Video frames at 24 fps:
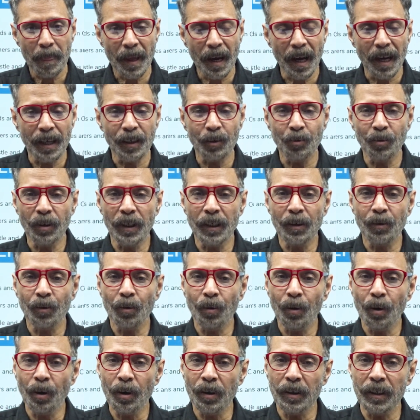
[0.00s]
and you get
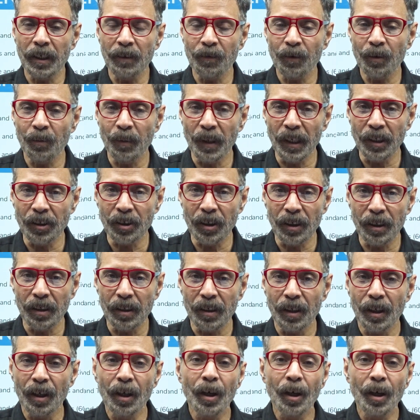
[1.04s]
all the information